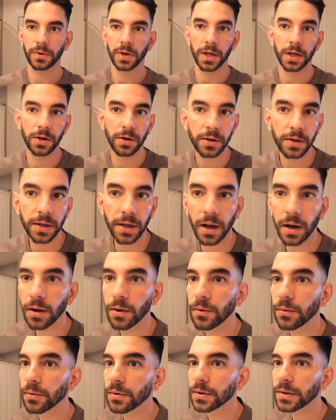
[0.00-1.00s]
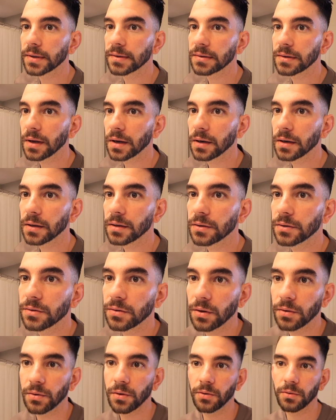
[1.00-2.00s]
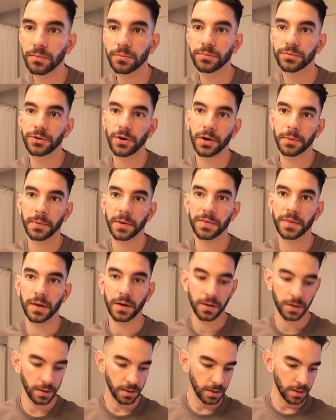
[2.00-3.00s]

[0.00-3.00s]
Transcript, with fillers: I look yellow in this lighting, so oh, sorry about that.